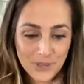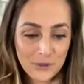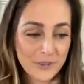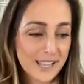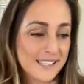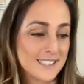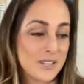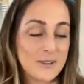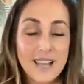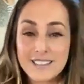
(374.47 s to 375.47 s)
Okay,
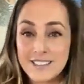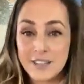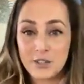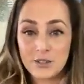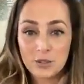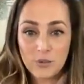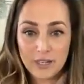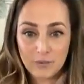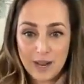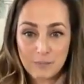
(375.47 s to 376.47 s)
so that's a little
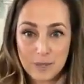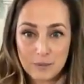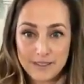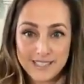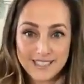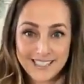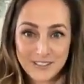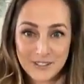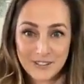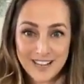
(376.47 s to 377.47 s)
quick wrap up on this. I
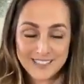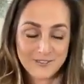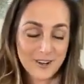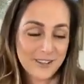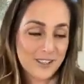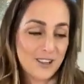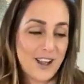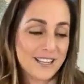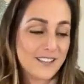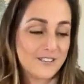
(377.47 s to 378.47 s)
know you guys have gotten a
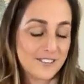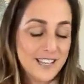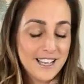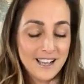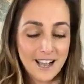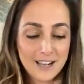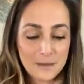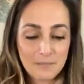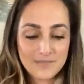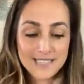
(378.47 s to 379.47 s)
lot of
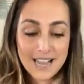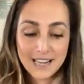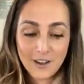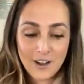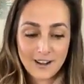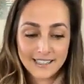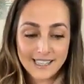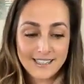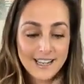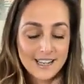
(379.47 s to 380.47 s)
data on
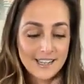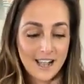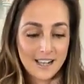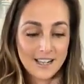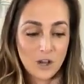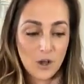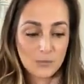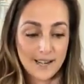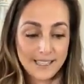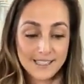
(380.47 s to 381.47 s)
it
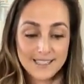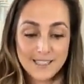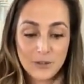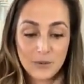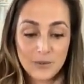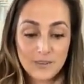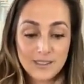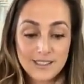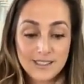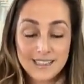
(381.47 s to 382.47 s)
already. So
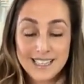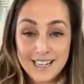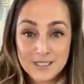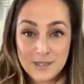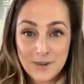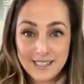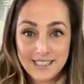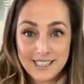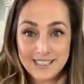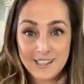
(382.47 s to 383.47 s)
the next
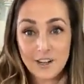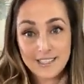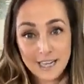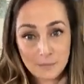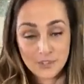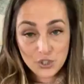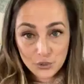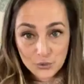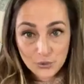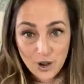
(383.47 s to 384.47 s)
one is our type
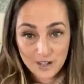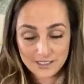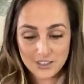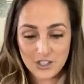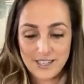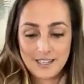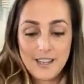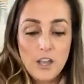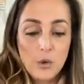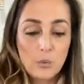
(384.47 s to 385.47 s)
2
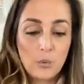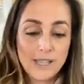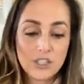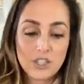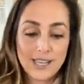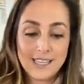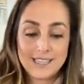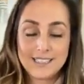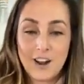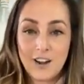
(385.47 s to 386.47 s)
collagen, which
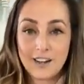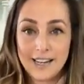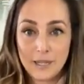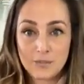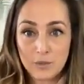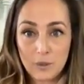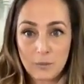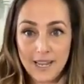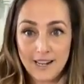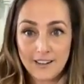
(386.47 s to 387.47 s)
is our amped
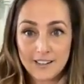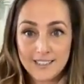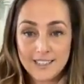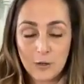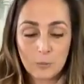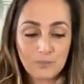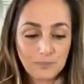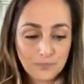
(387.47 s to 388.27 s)
repair. So